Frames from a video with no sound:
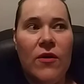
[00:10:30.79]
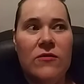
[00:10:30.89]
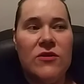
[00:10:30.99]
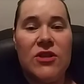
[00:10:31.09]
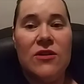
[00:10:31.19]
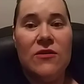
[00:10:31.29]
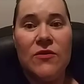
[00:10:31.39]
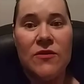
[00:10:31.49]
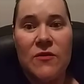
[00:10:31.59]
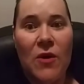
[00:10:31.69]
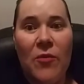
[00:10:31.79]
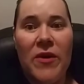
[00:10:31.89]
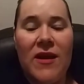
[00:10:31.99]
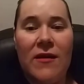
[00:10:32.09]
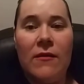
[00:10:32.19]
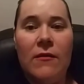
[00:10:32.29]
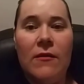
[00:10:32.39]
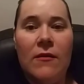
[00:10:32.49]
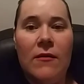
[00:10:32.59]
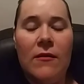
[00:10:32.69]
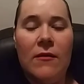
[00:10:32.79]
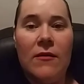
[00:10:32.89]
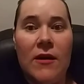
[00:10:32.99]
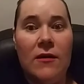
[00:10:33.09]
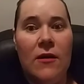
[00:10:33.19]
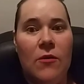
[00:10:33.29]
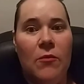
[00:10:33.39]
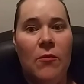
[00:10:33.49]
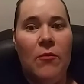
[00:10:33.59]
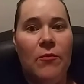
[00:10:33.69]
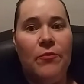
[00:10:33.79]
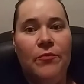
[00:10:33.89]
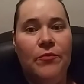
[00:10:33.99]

own children's well-being, let alone